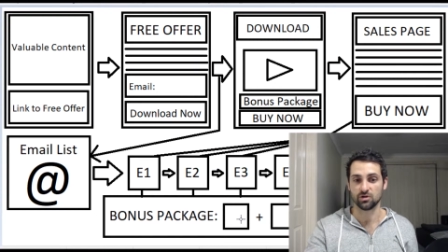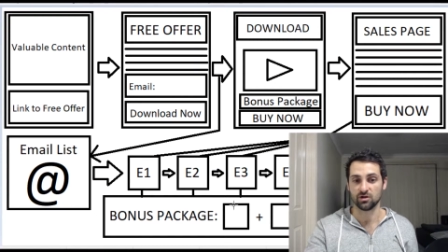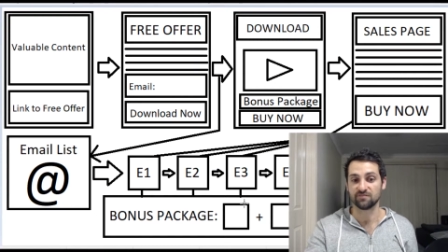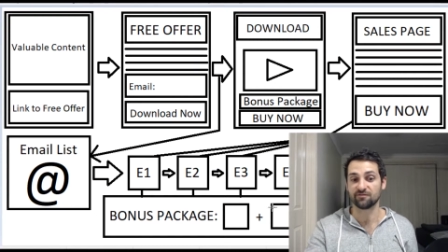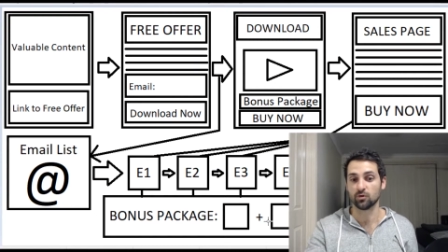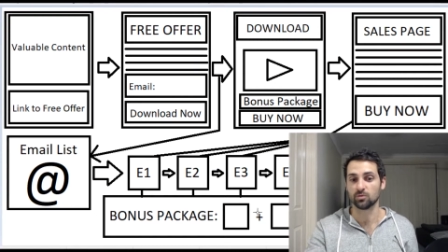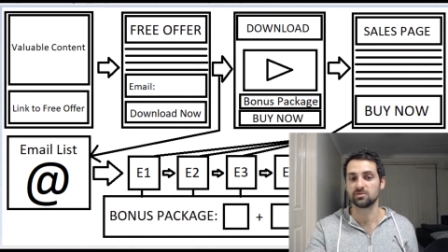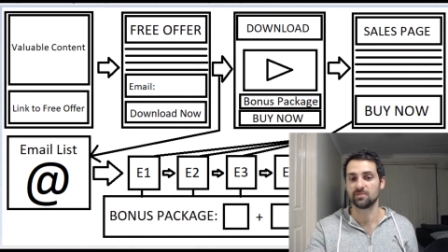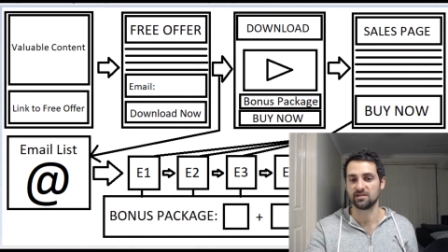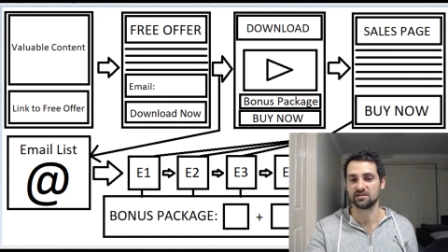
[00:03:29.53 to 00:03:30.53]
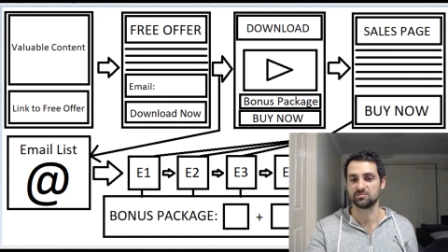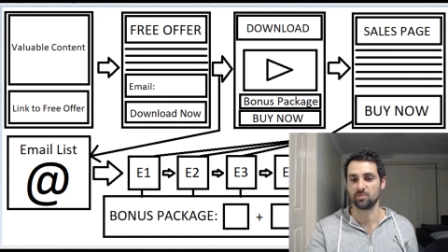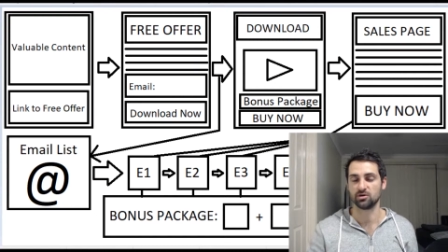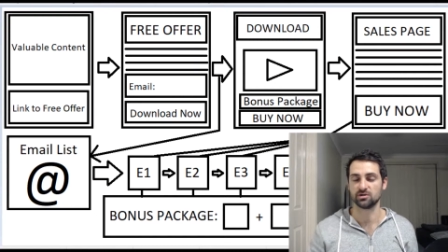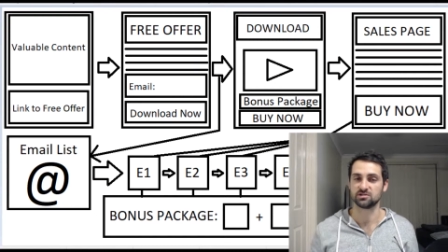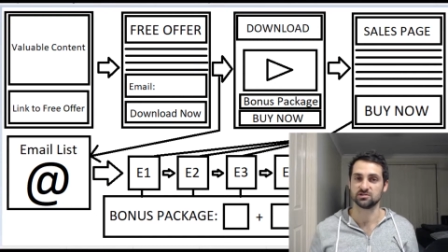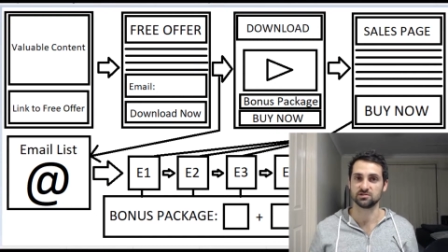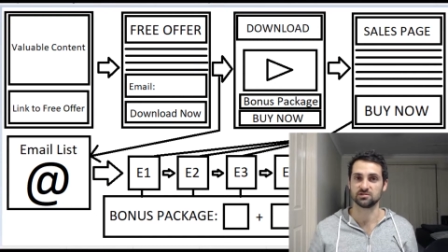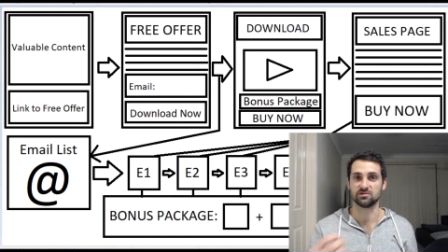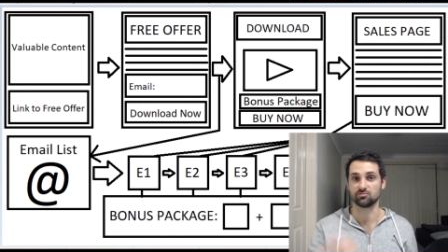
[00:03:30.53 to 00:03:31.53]
know, informed about these
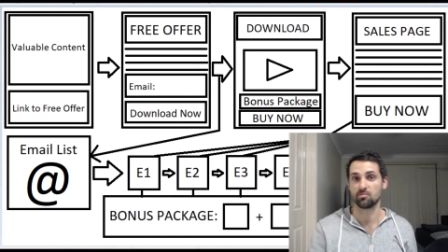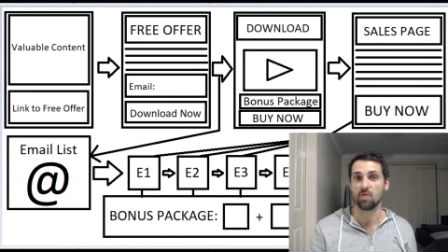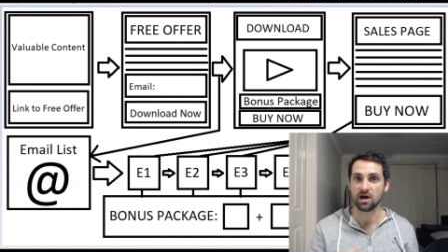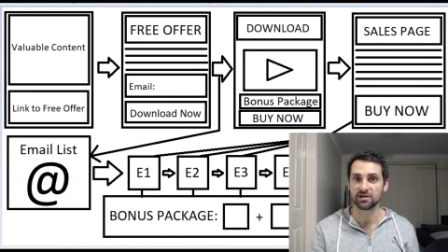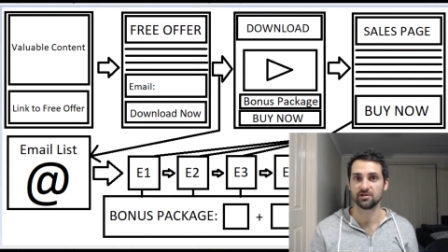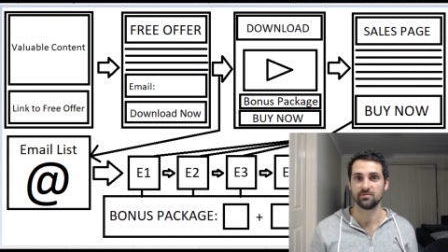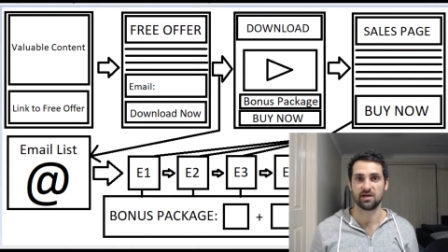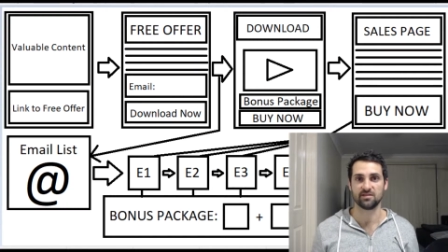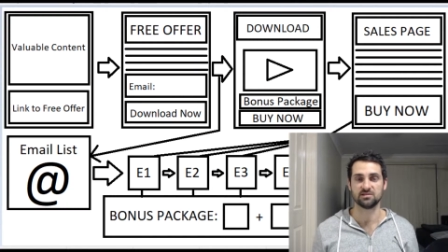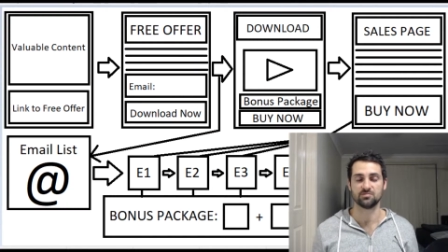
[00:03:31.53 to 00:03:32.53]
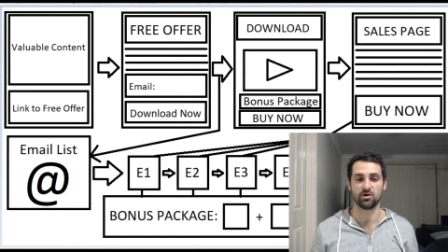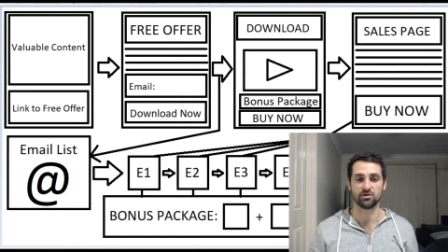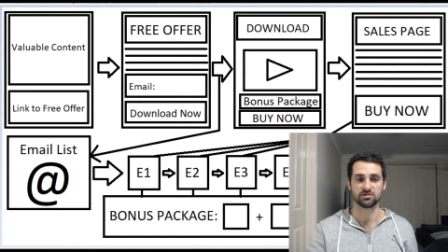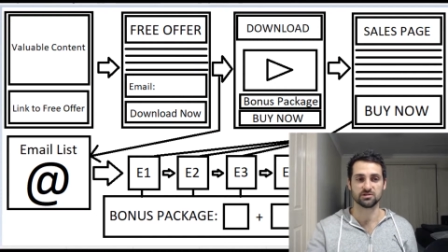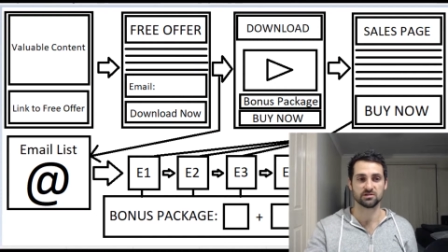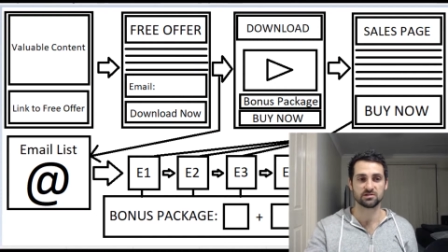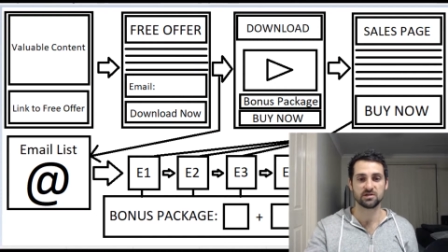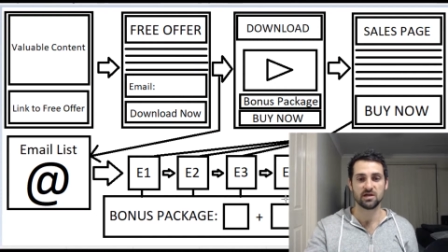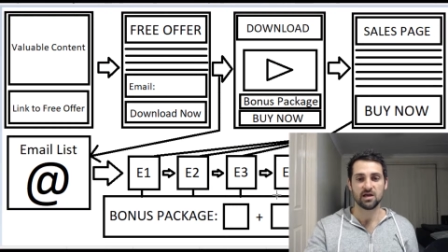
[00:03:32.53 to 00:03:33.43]
bonuses and reminded about these bonuses.